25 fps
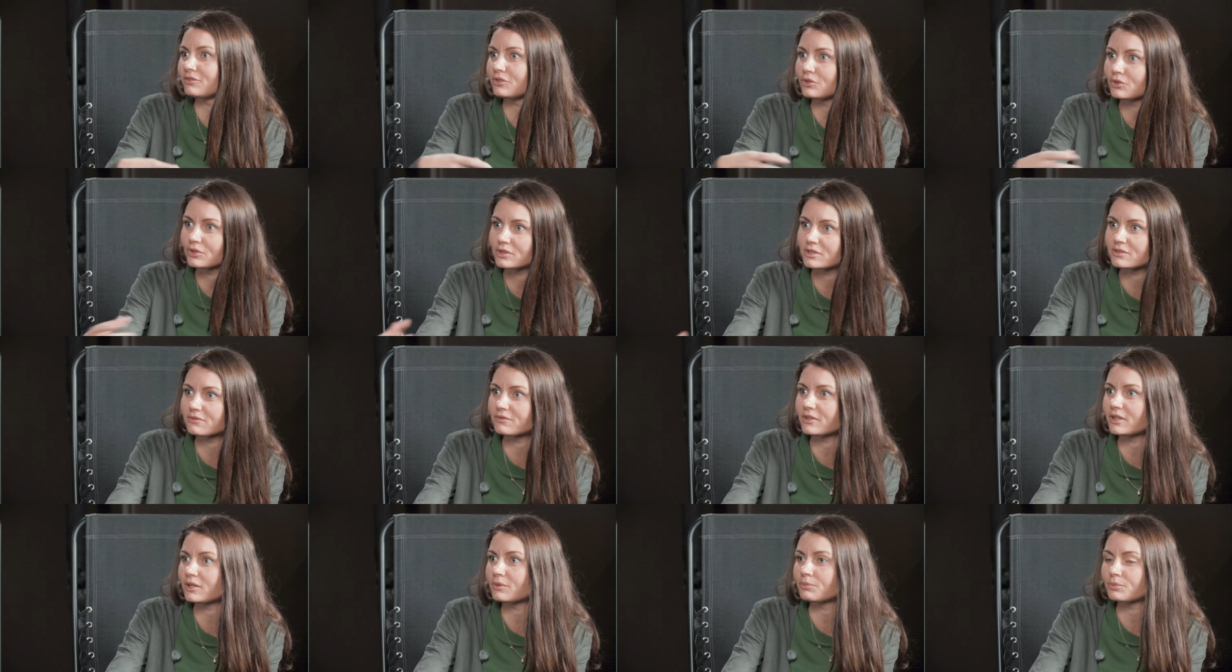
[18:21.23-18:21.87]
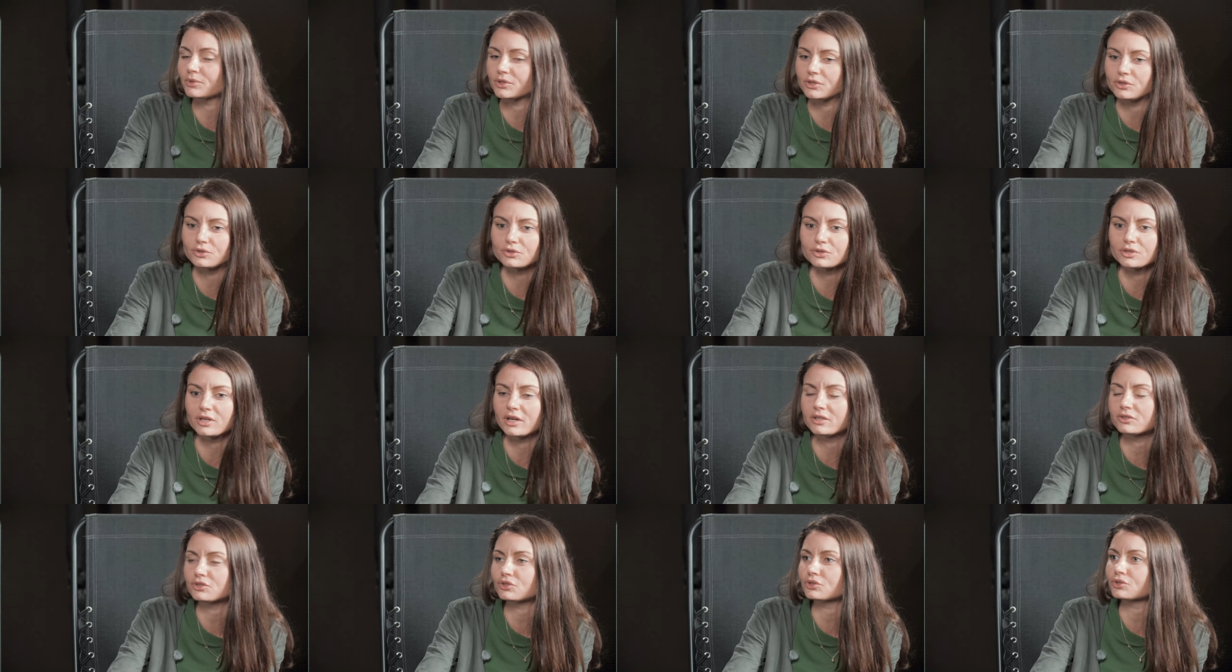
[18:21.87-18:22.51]
If you're a developer, you're
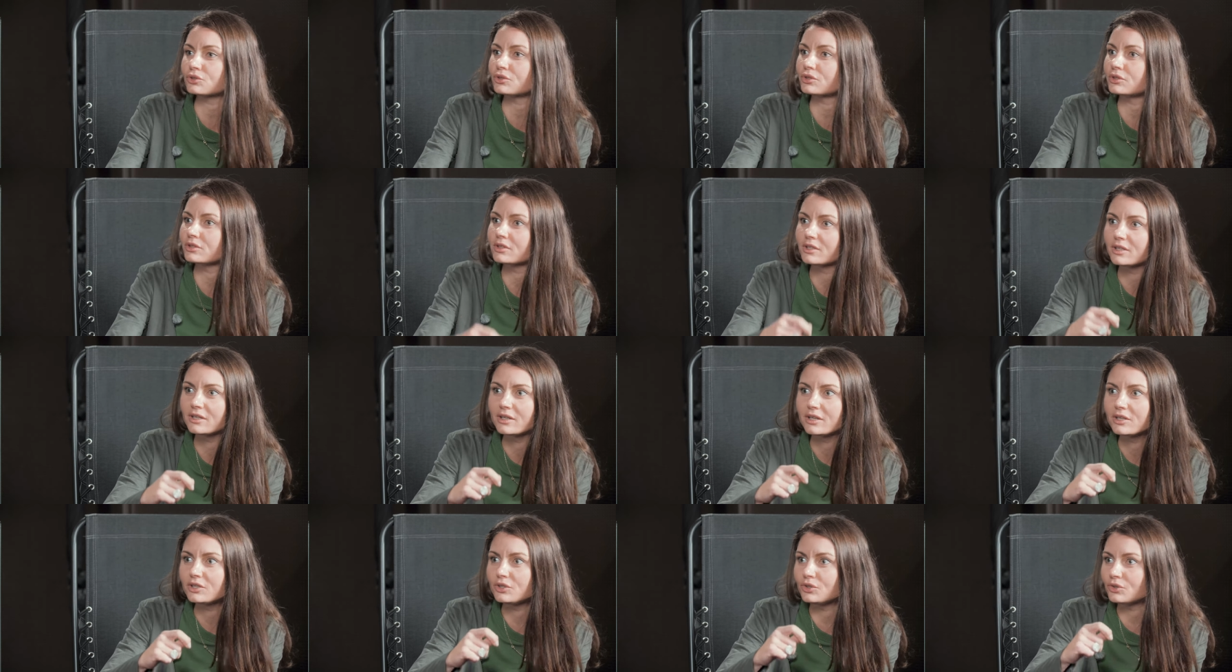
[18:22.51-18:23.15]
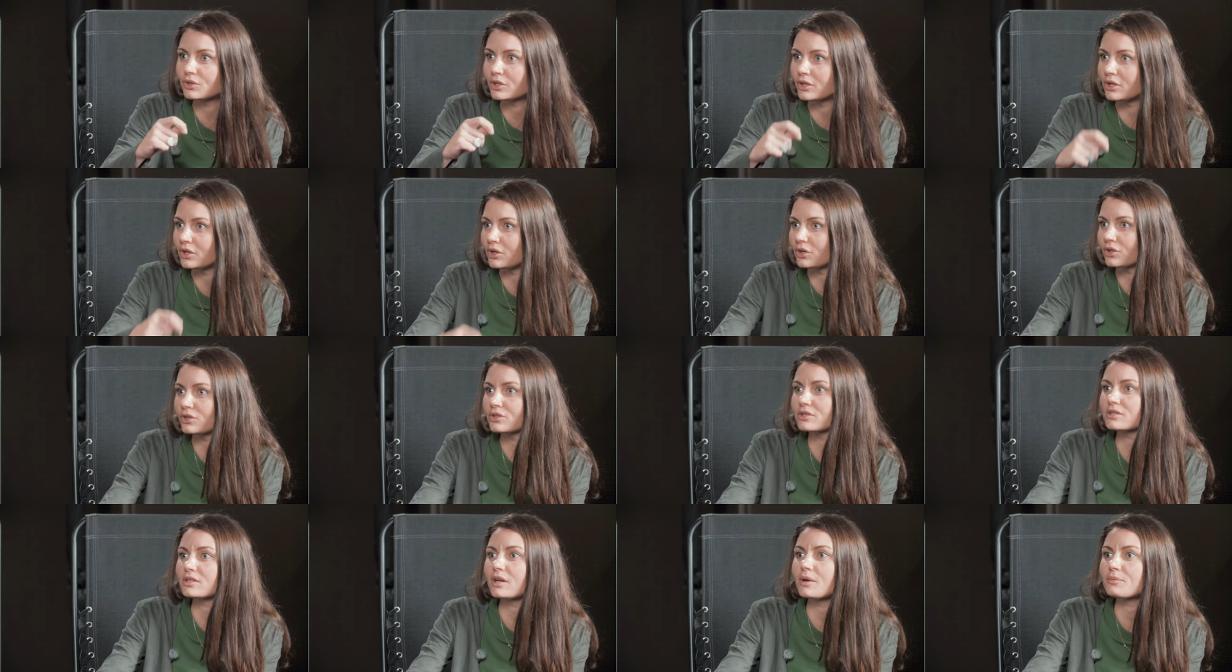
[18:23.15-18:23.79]
not sure, you can
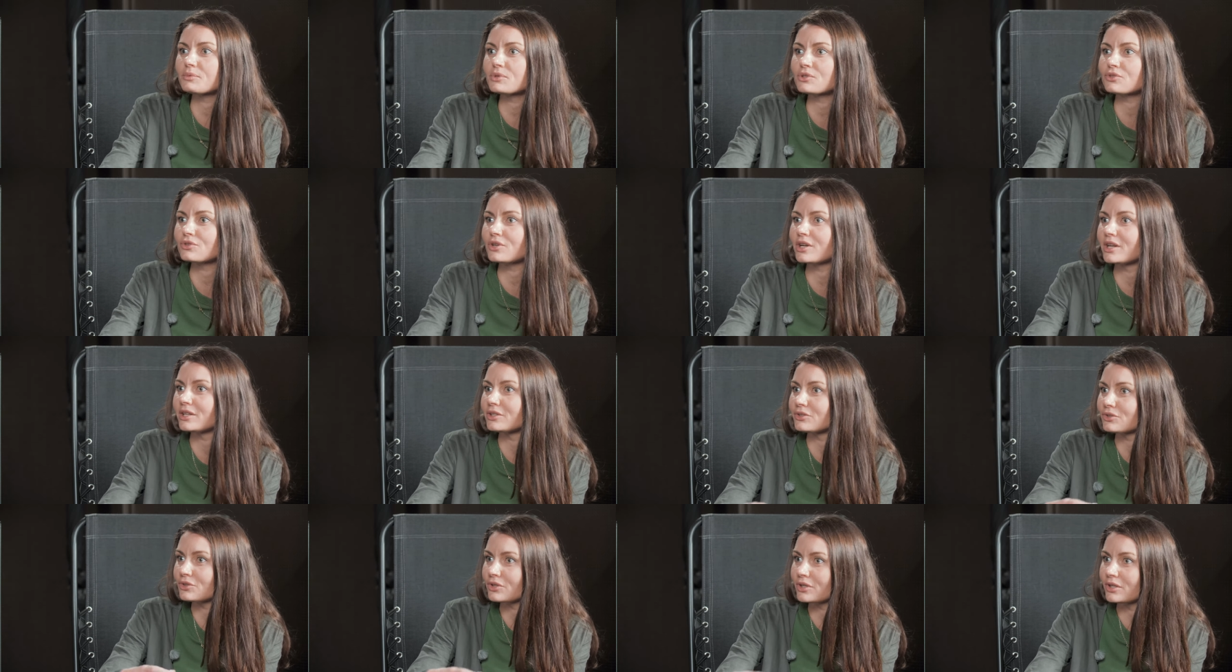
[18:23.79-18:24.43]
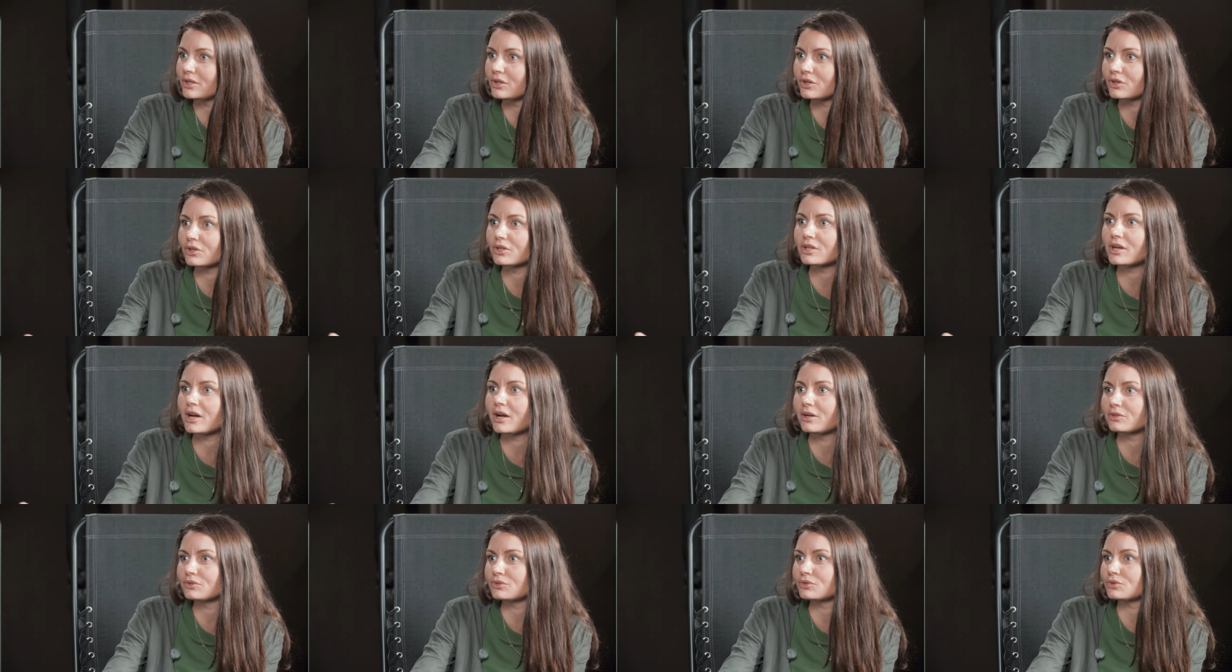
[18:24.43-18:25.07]
learn Substrate. You can learn
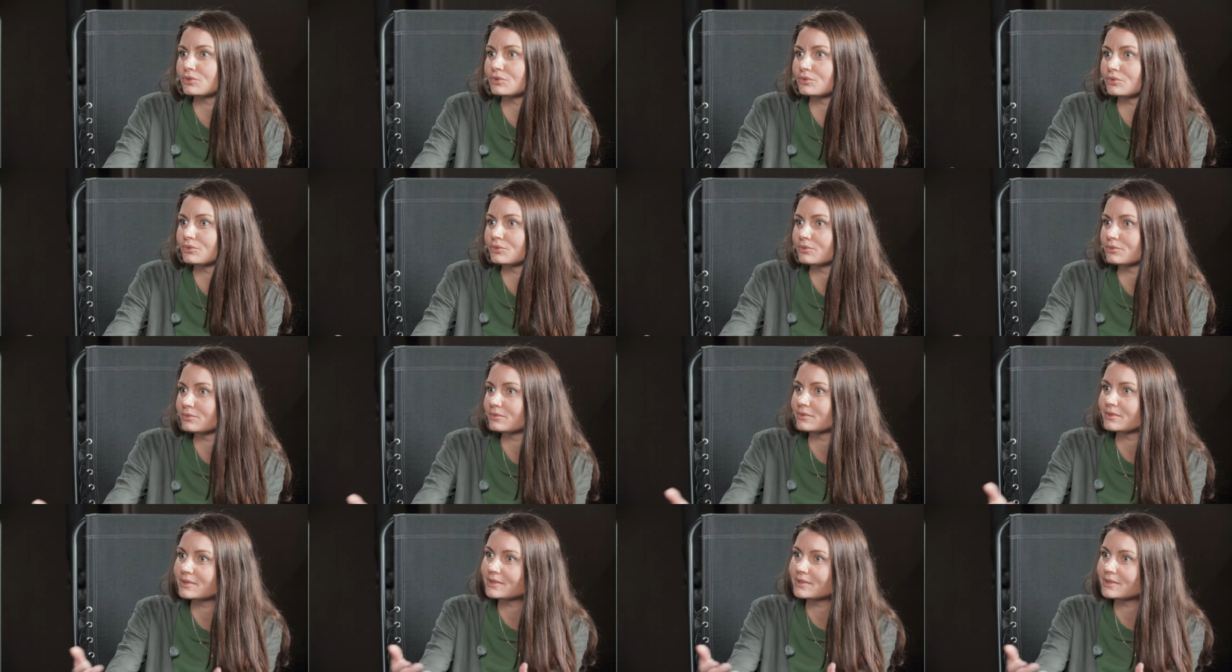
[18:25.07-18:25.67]
how to